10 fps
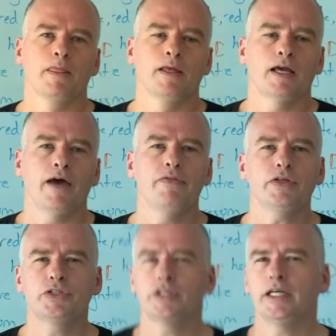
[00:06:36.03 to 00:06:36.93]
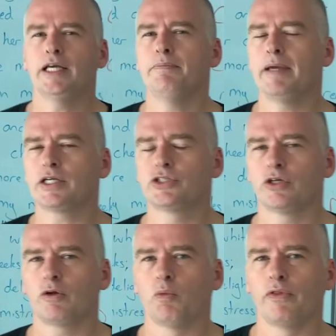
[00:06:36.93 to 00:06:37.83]
And this makes
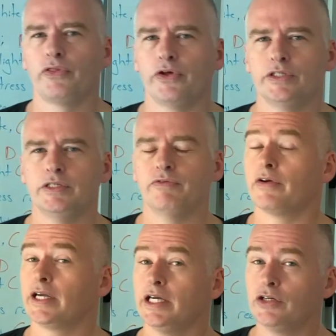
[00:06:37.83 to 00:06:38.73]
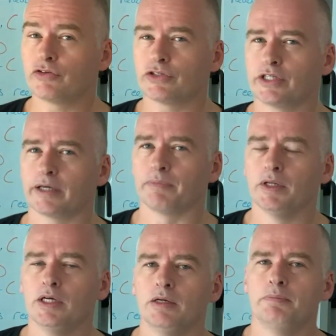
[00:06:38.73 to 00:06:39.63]
Sonnet 130 very interesting,
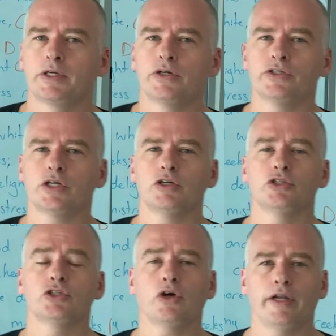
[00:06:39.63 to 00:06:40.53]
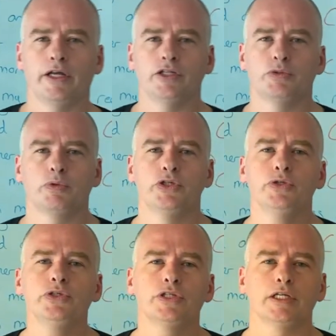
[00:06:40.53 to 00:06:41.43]
because sonnets were
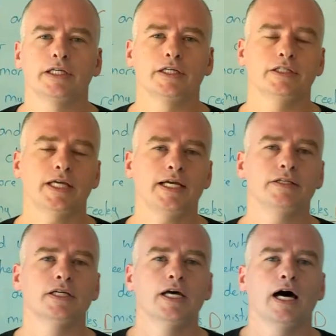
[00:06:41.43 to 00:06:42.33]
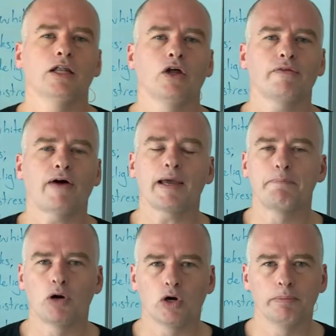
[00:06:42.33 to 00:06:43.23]
usually contained a lot of
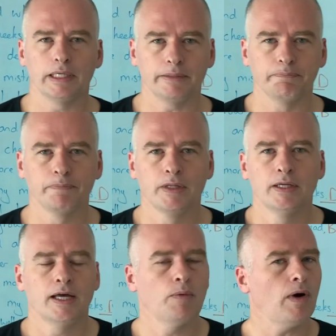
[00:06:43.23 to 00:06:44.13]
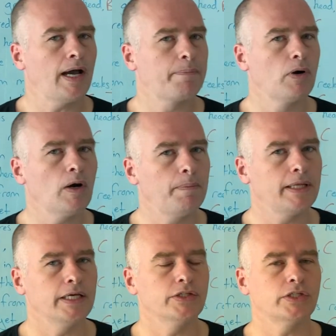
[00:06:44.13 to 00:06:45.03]
hyperbole. And what hyperbole
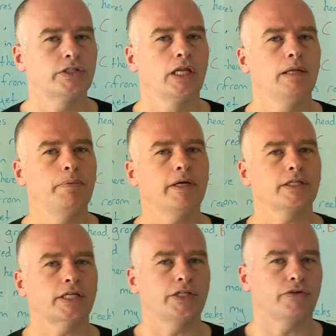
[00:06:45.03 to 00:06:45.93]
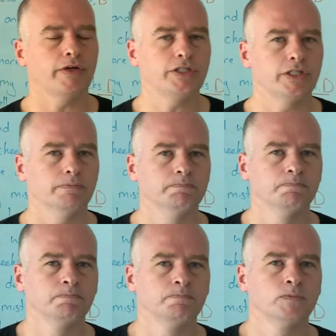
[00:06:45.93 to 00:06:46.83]
is deliberate exaggeration.
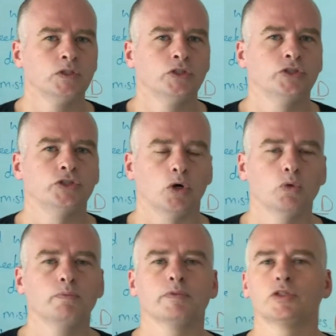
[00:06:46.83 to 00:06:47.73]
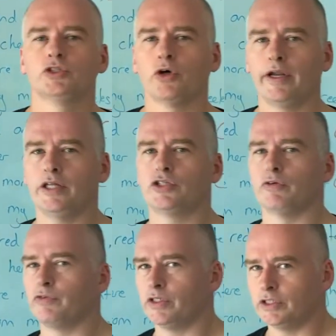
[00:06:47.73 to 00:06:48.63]
So sonnets of
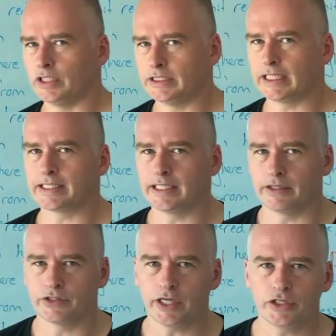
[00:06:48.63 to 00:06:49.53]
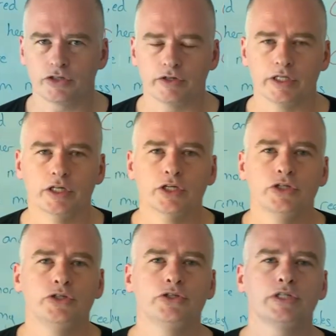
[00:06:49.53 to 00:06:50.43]
the 16th century
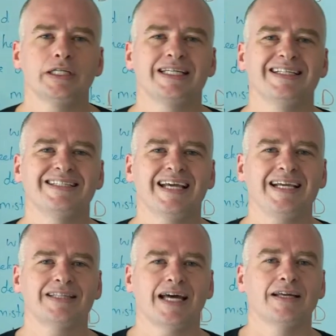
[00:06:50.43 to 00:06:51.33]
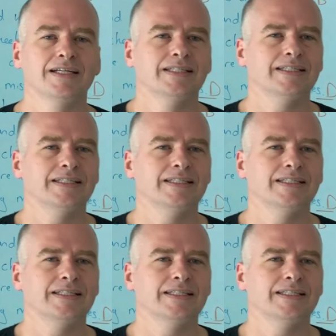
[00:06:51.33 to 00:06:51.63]
usually contain that